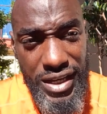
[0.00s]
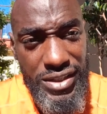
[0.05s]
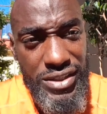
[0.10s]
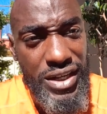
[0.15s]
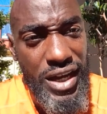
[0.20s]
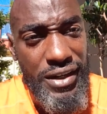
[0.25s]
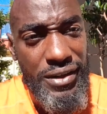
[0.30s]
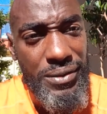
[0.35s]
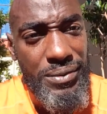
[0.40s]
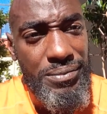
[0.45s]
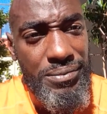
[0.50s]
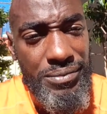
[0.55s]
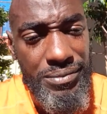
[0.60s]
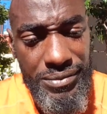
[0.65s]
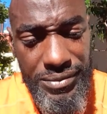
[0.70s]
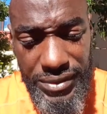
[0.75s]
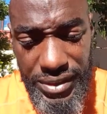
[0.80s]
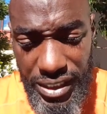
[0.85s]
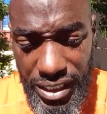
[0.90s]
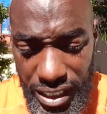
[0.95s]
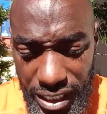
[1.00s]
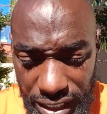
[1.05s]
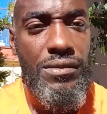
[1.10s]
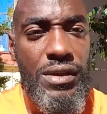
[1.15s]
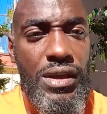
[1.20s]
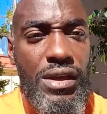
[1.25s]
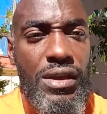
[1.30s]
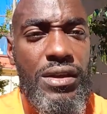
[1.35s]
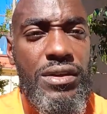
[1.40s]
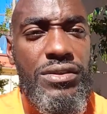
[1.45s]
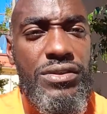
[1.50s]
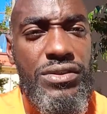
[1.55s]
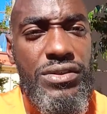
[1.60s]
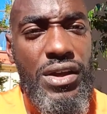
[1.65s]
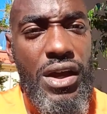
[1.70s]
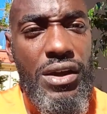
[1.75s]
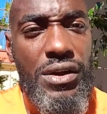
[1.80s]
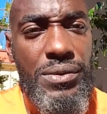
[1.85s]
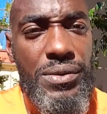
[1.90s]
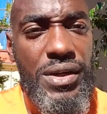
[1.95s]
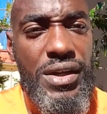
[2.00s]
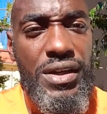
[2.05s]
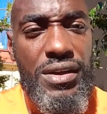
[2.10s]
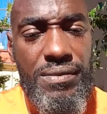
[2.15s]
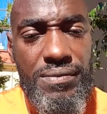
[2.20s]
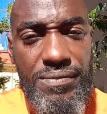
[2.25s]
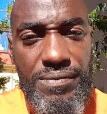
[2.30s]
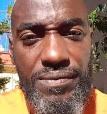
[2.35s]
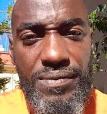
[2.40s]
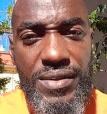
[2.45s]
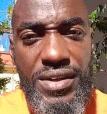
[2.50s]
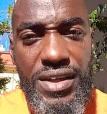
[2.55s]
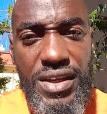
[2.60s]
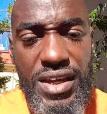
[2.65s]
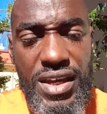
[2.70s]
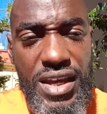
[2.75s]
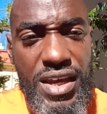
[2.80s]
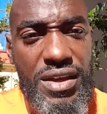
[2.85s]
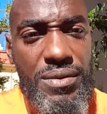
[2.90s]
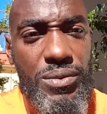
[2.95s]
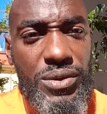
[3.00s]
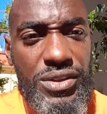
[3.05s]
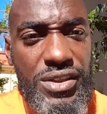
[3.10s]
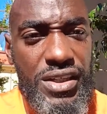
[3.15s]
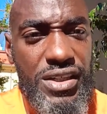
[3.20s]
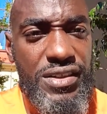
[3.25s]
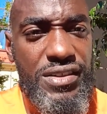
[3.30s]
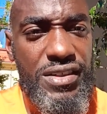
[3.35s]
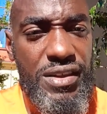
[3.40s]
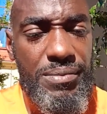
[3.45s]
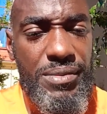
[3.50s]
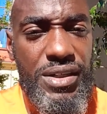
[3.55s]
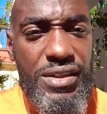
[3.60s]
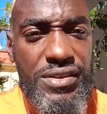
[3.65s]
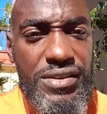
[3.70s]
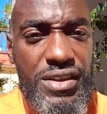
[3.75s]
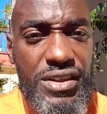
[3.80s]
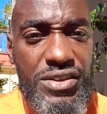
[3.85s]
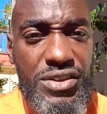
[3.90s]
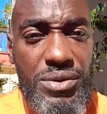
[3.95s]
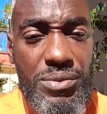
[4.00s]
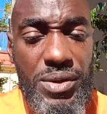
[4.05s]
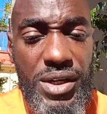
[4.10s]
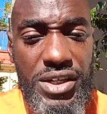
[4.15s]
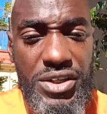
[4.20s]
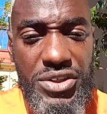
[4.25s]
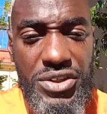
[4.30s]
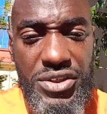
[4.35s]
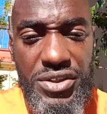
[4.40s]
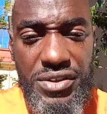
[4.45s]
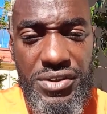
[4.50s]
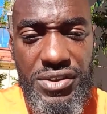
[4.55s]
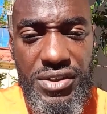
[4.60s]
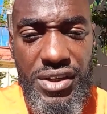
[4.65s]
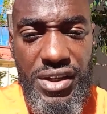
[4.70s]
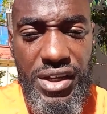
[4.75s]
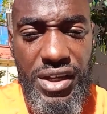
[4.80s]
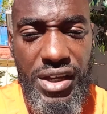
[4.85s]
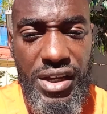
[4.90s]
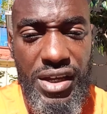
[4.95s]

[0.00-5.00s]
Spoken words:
channel. So he was in a similar situation.